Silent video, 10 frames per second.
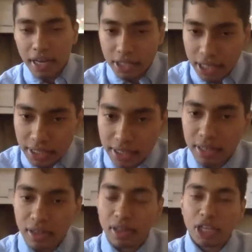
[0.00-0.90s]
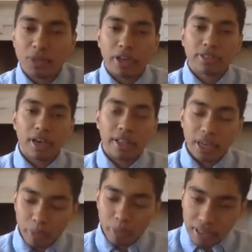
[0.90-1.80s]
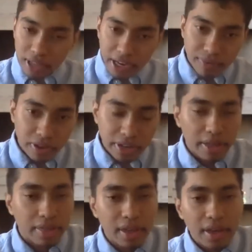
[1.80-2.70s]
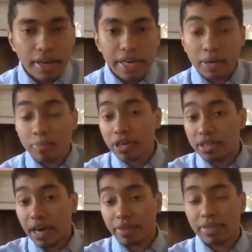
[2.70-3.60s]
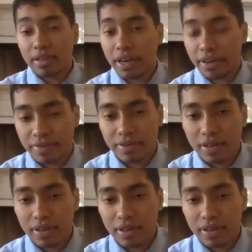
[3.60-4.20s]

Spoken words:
Just as Allah subhanahu wa ta'ala can bring life to death, He can bring death to life.